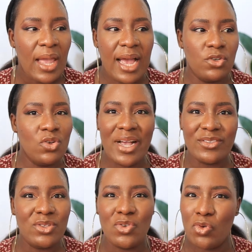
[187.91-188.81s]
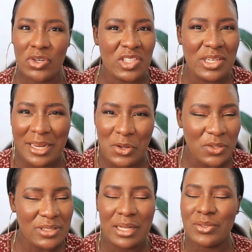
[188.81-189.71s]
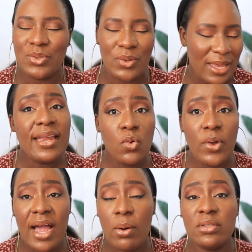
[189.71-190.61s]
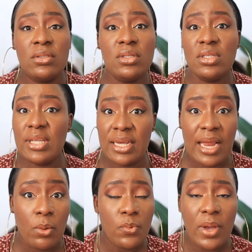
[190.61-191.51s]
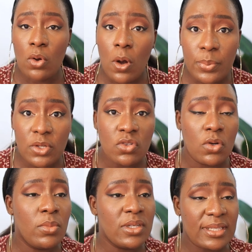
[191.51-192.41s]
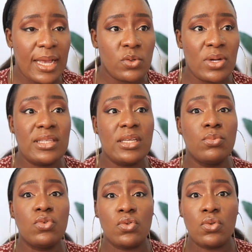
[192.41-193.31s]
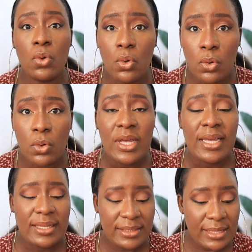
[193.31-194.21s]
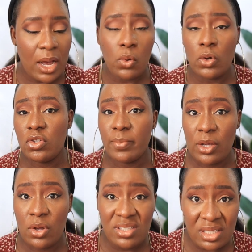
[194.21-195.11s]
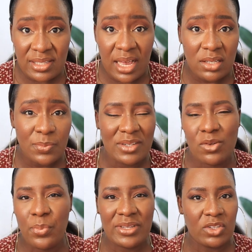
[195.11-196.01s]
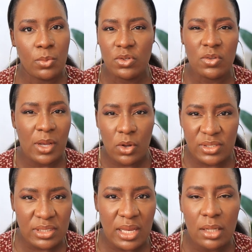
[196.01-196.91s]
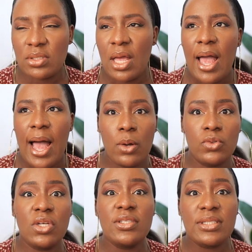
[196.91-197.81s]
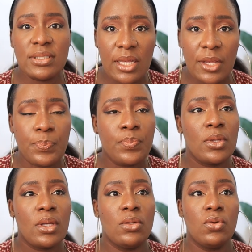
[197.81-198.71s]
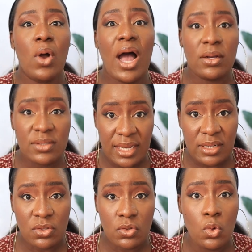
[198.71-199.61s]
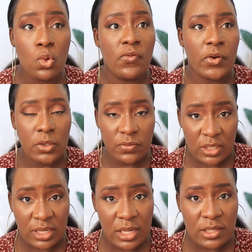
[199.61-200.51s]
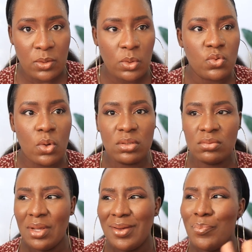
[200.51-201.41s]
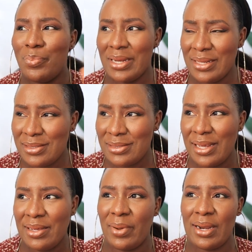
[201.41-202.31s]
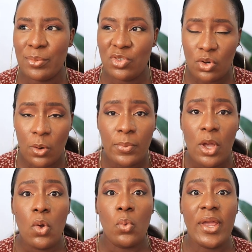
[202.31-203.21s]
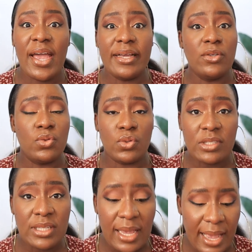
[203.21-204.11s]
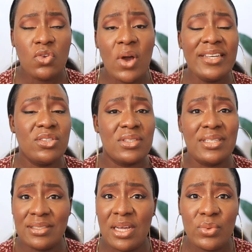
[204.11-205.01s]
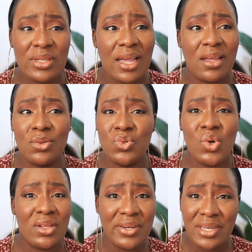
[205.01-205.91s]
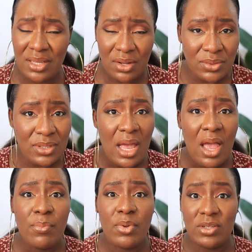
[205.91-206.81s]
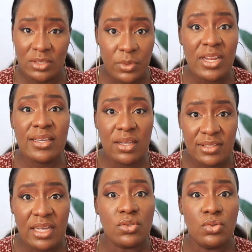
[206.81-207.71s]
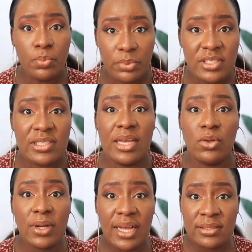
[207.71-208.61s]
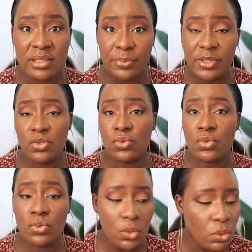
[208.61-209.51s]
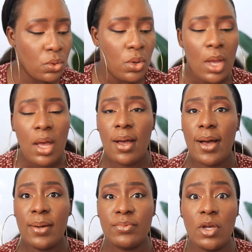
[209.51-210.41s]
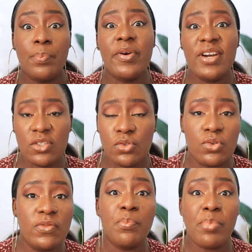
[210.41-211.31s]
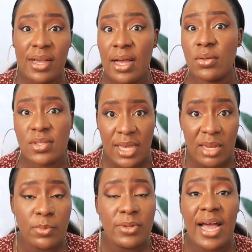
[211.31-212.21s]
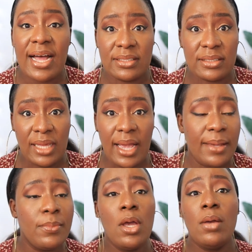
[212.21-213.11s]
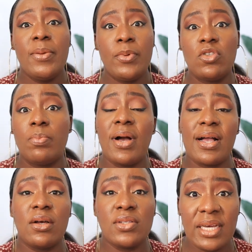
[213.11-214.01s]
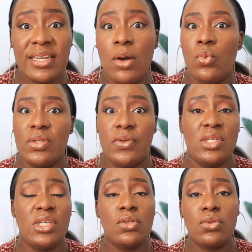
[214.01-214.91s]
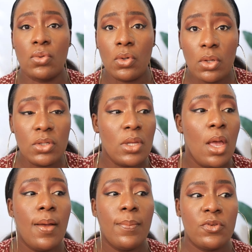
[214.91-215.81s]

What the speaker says: And you guys know the rush in Lagos now. So anyway, I was doing it then and we were coping. So most times when I take him to school, it's either I'll go to my cousin's house, but at some point I stopped going to my cousin's house. I'll just stay, you know, outside his school in front of the gates. There was one place near a malam shop where I used to stay. So I used to stay there with like two or three girls, because some other girls that, you know, brought their younger siblings to school. Some parents used to even park outside. People that had the time, people used to park outside and wait for the kids to close.